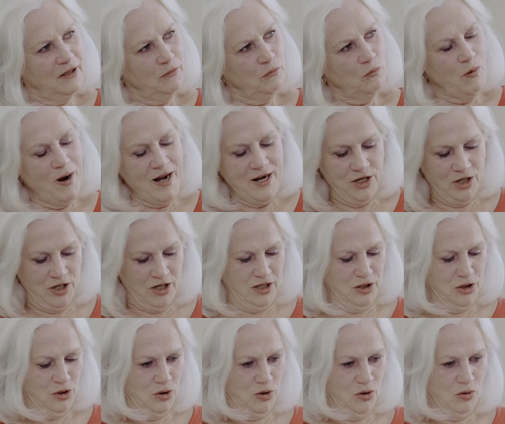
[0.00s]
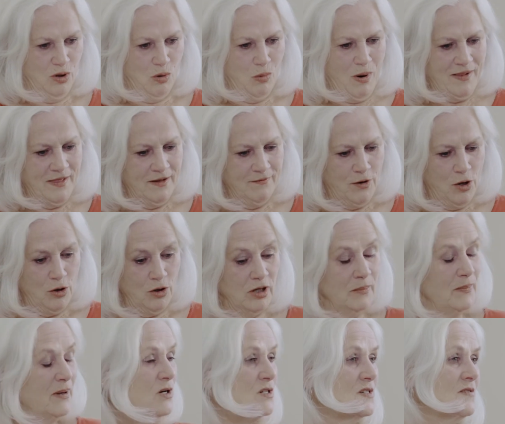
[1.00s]
When you won the Vogel, and
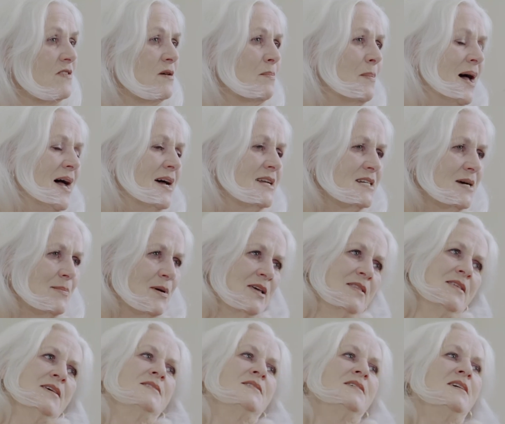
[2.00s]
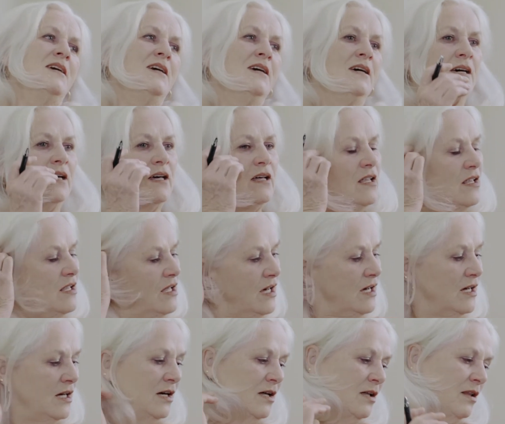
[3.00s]
because of the pandemic this year,
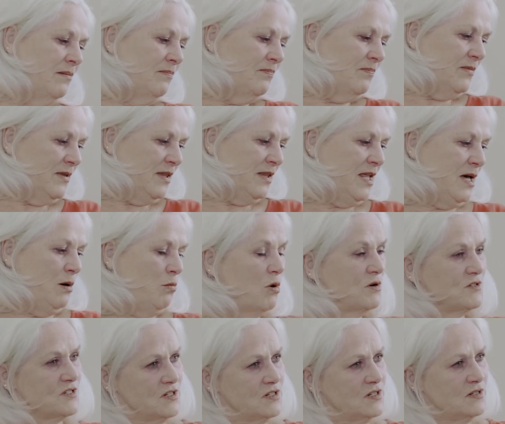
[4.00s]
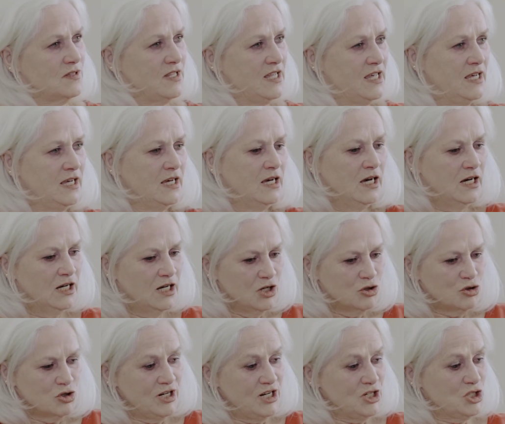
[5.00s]
there wasn't the
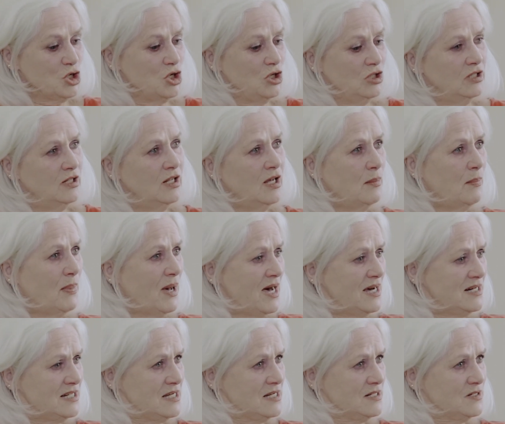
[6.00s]
traditional party